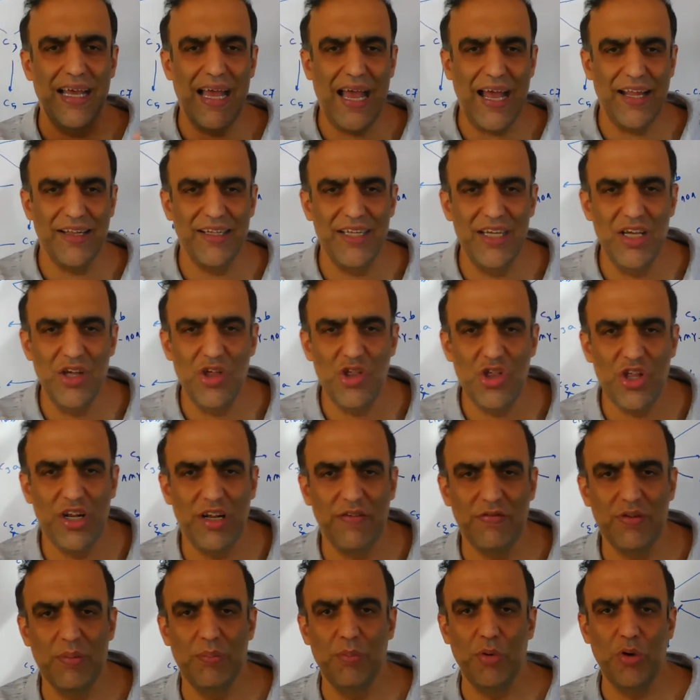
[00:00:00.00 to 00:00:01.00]
adhesion of
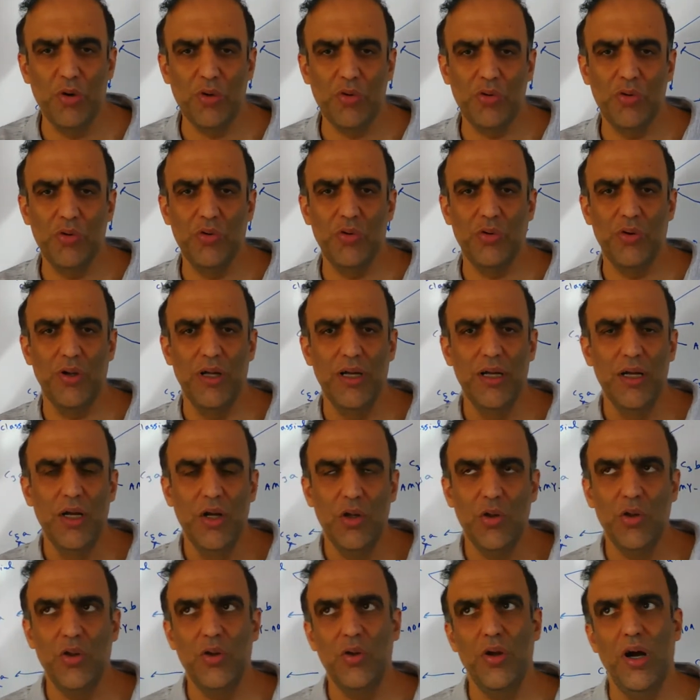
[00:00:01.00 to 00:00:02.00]
the molecule
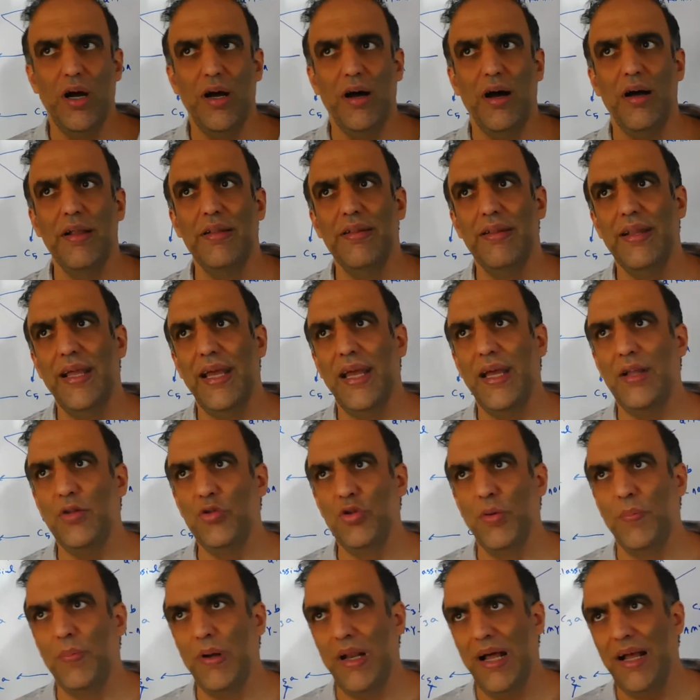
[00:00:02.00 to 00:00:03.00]
on the
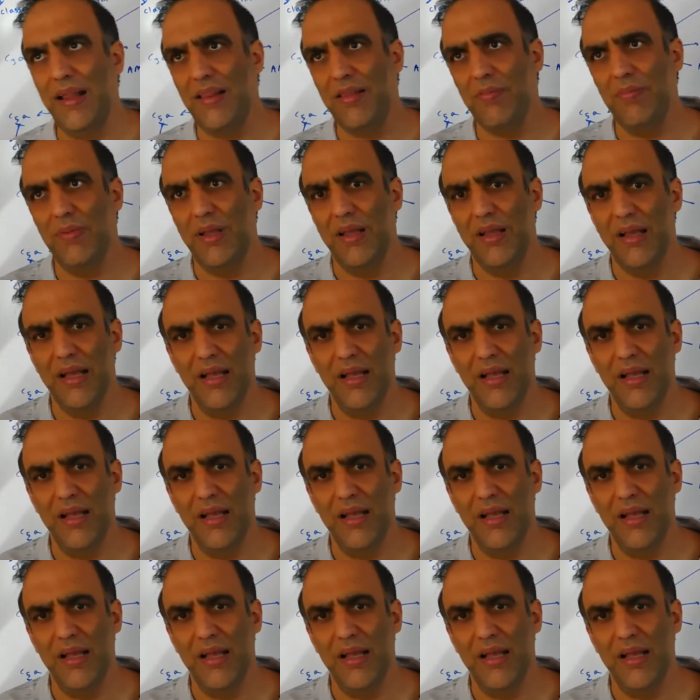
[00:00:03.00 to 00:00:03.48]
endoplasm,